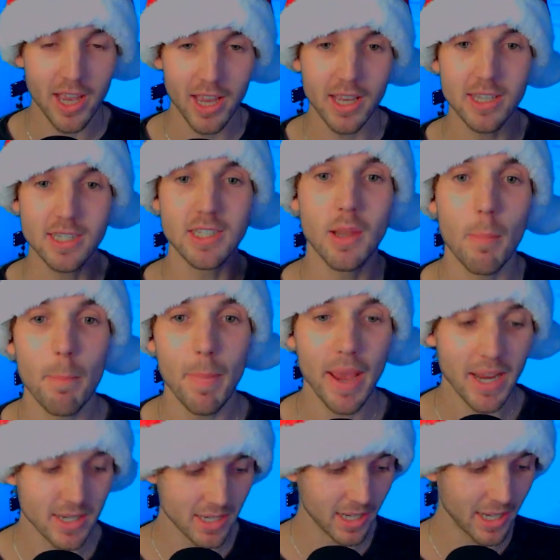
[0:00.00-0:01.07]
is an
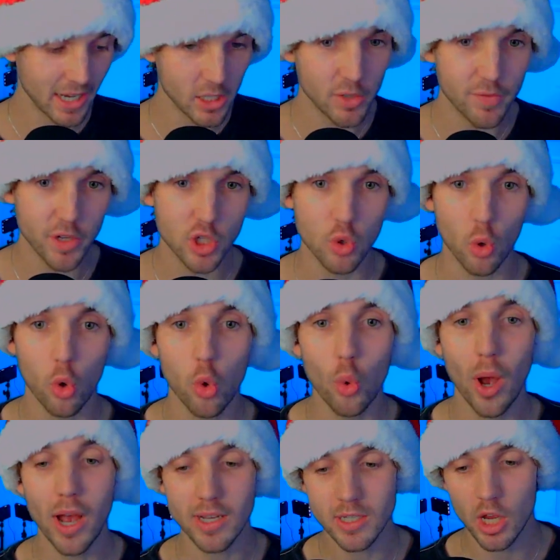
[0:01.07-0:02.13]
amazing individual who
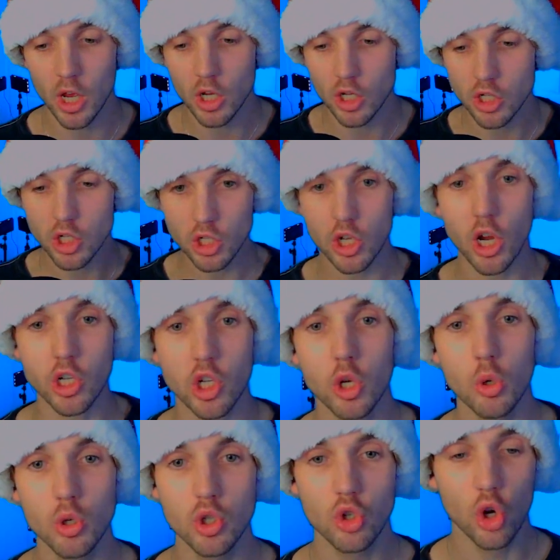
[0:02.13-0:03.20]
has such
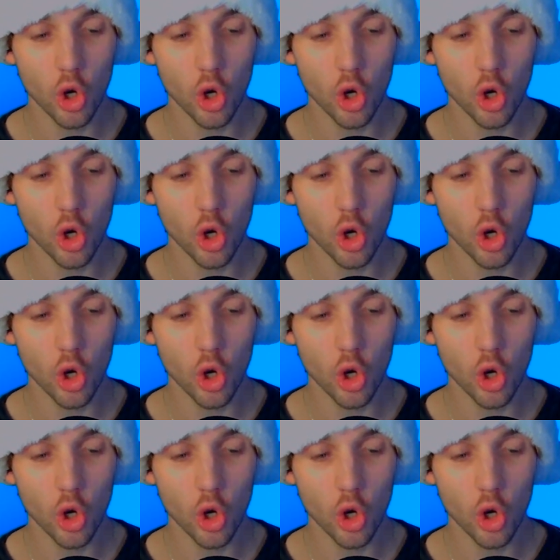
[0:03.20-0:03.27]
huge,